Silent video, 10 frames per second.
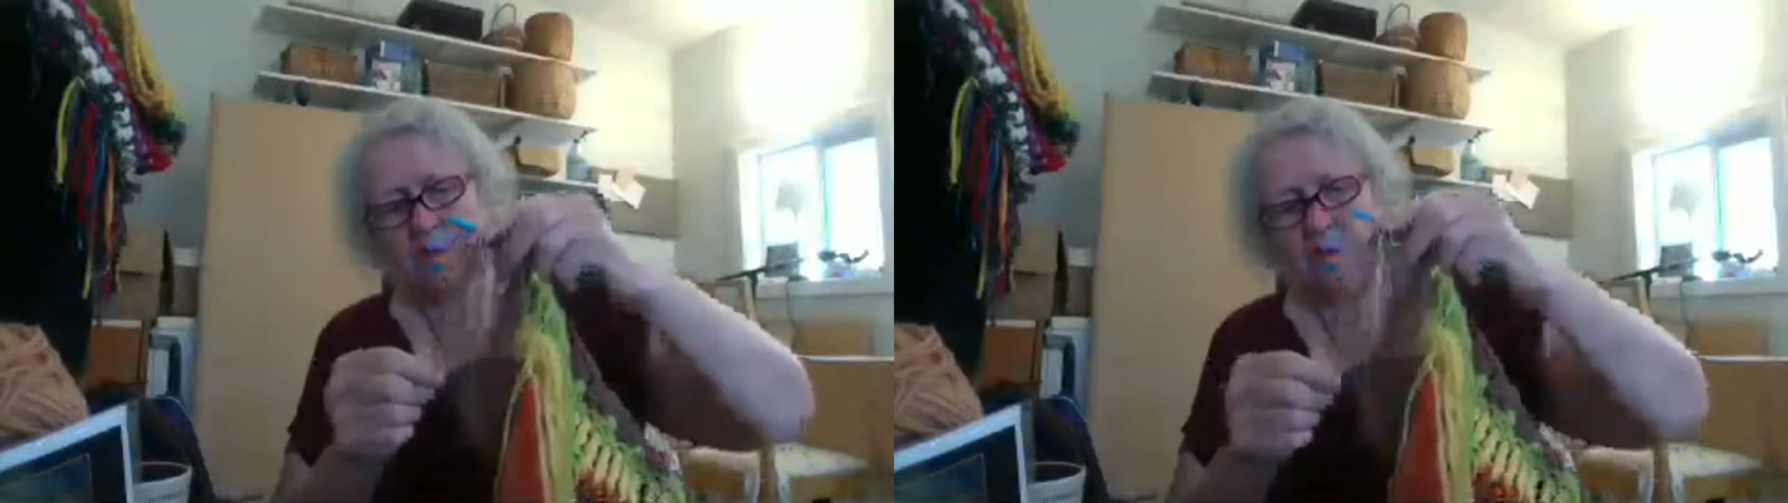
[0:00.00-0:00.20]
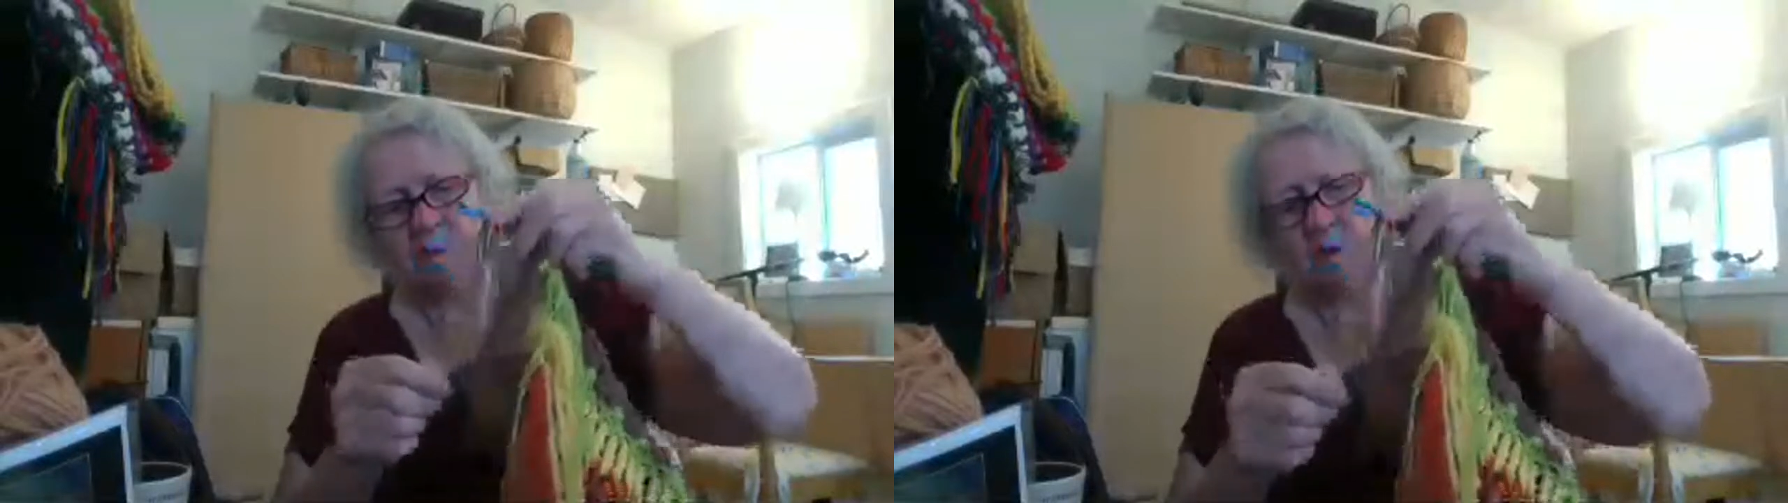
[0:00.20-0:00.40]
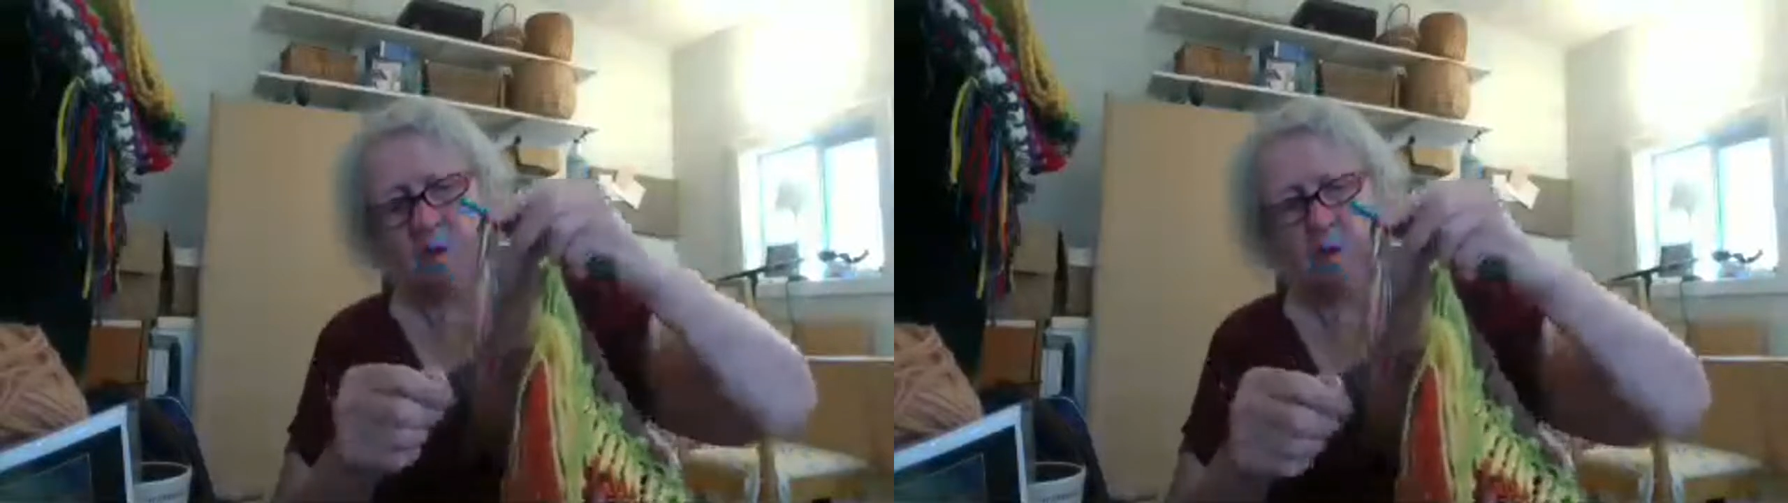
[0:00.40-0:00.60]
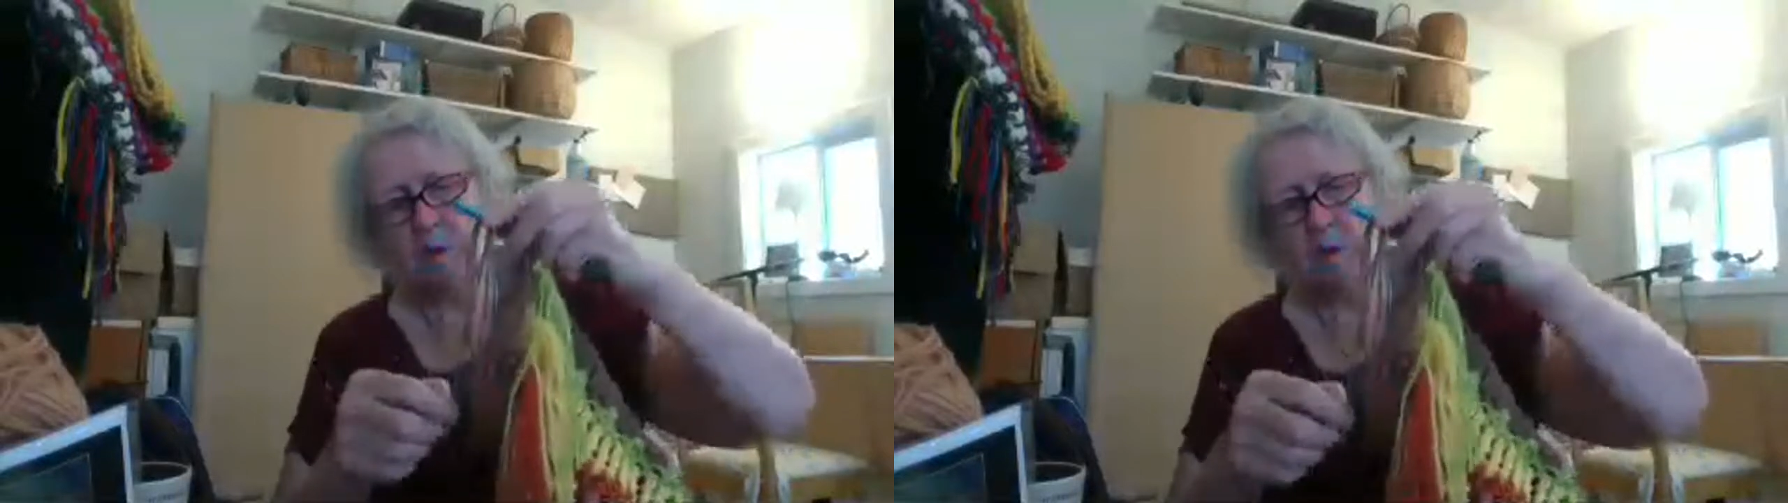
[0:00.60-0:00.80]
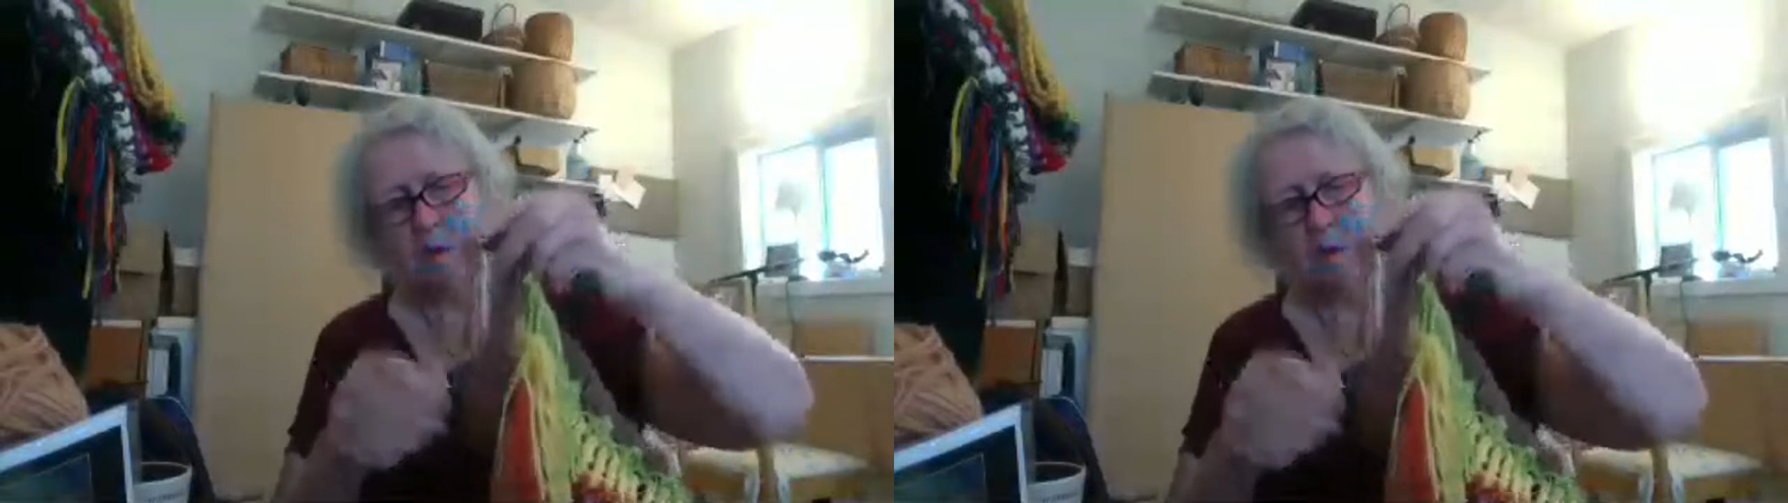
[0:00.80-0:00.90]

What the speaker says: a really, really